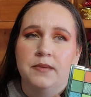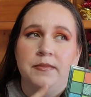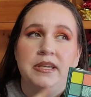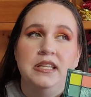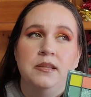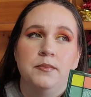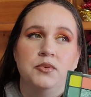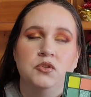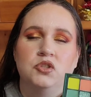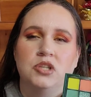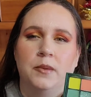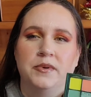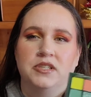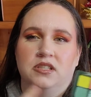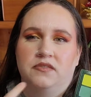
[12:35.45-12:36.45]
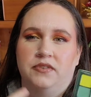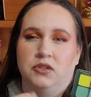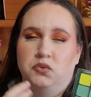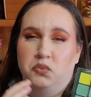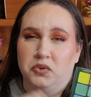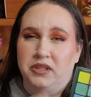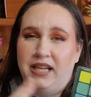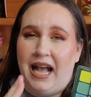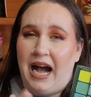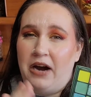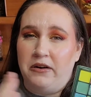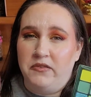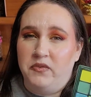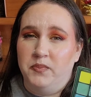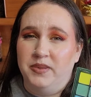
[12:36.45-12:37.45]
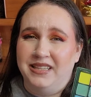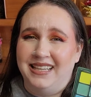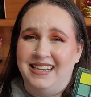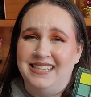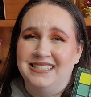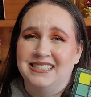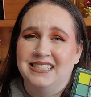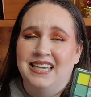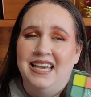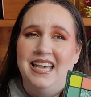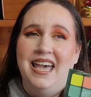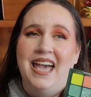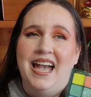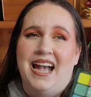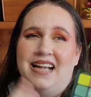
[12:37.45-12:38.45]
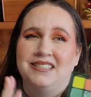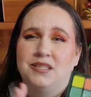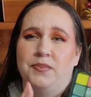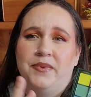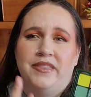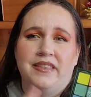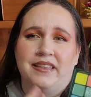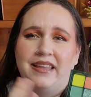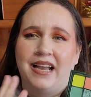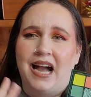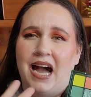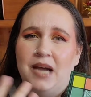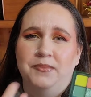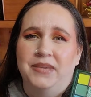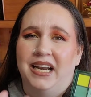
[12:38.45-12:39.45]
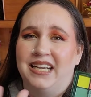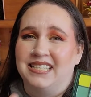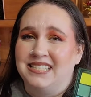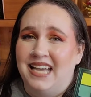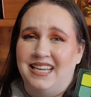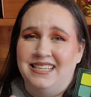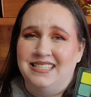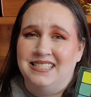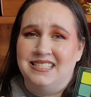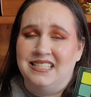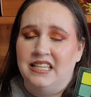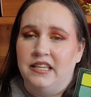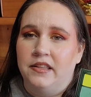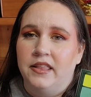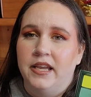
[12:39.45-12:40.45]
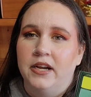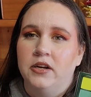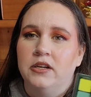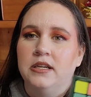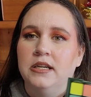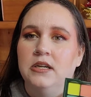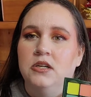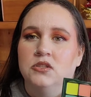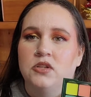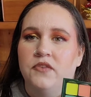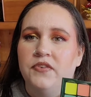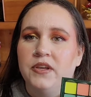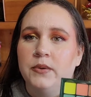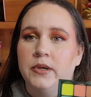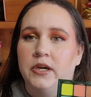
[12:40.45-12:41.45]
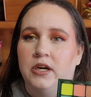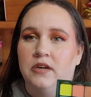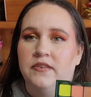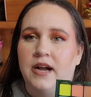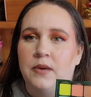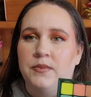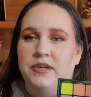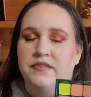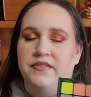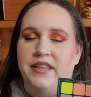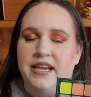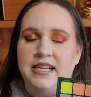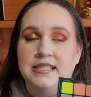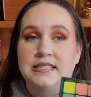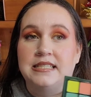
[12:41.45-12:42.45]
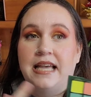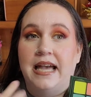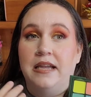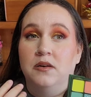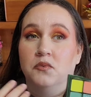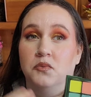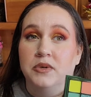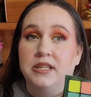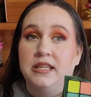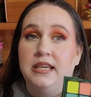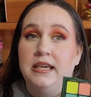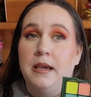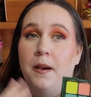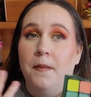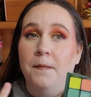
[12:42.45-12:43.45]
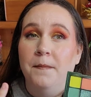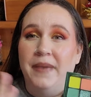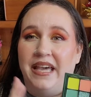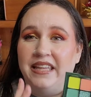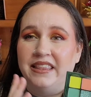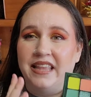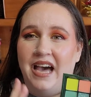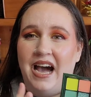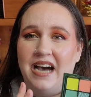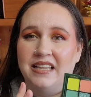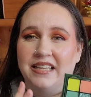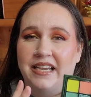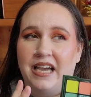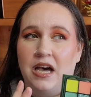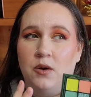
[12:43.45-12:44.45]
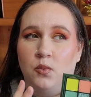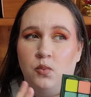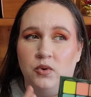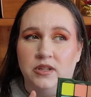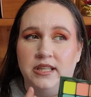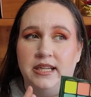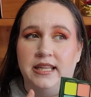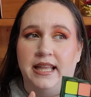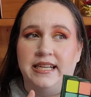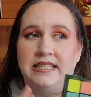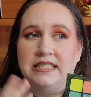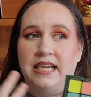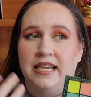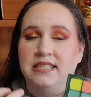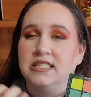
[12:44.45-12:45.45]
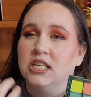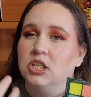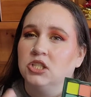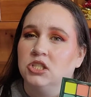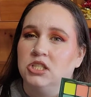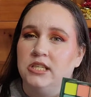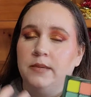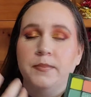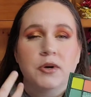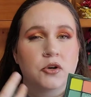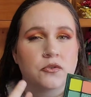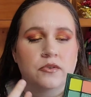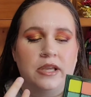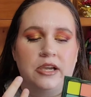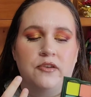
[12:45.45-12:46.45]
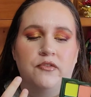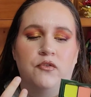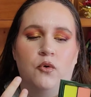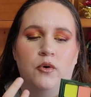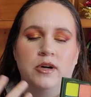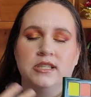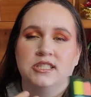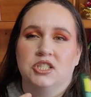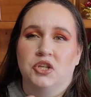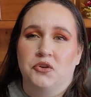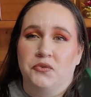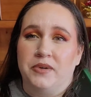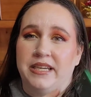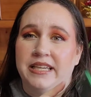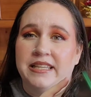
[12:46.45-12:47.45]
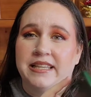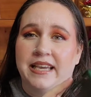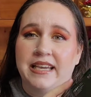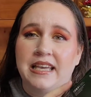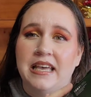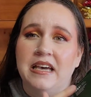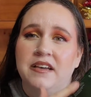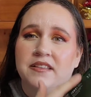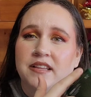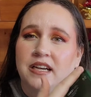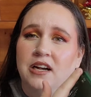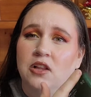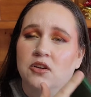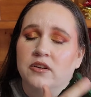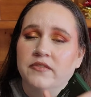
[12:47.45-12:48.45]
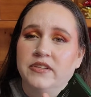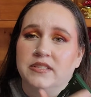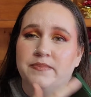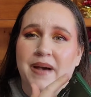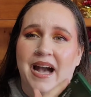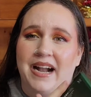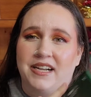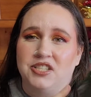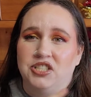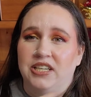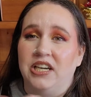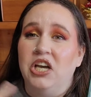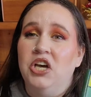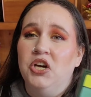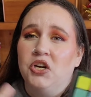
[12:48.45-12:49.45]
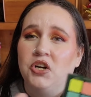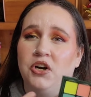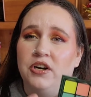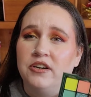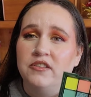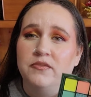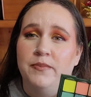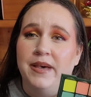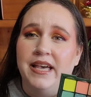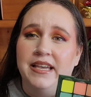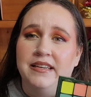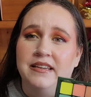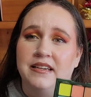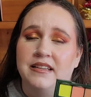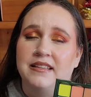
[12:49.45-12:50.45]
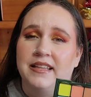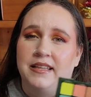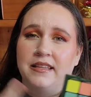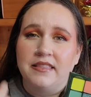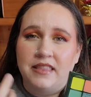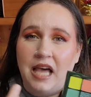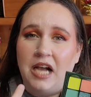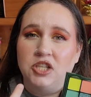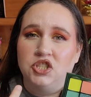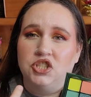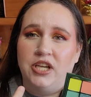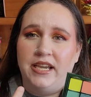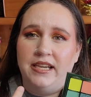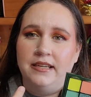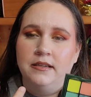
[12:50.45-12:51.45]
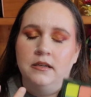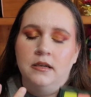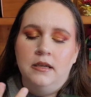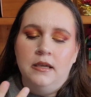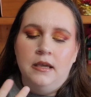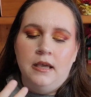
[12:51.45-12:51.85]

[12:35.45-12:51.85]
To me, the blue shimmer just feels really out of place and something that like I'm not excited to see in there. So I feel like we could have got rid of this and really made that like a really like nice deep like forest green. Like the color of this packaging could have been like that shade.